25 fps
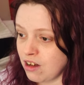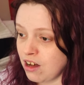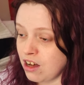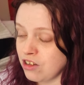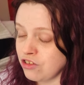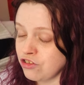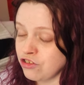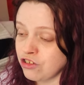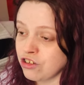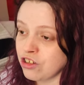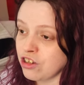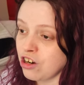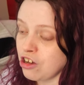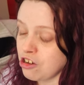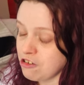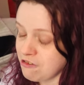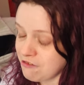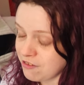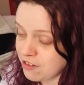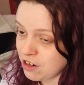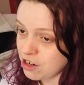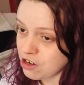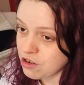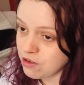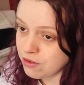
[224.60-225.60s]
an
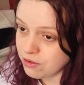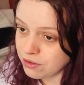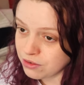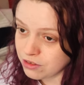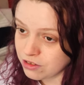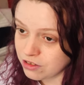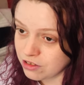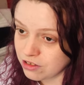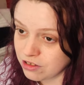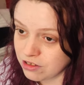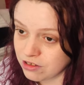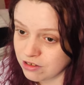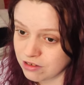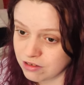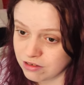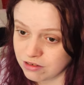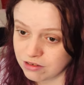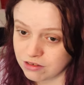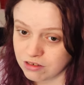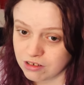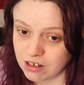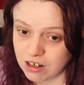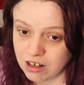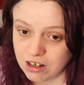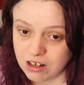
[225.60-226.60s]
overdose
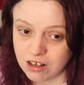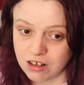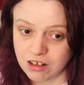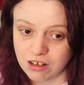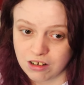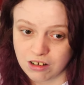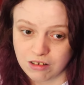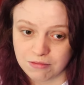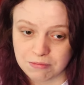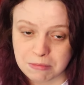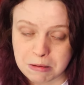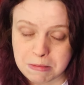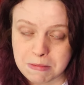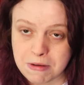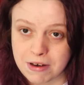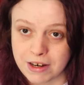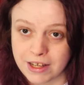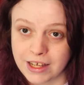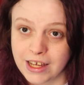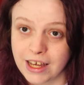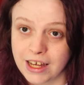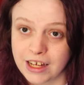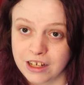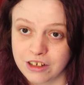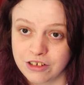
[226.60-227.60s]
of my
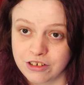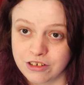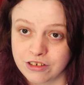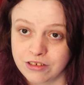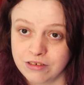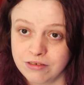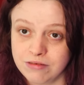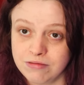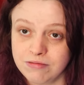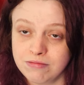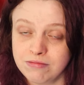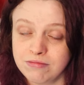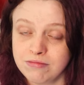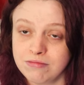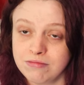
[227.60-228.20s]
medication.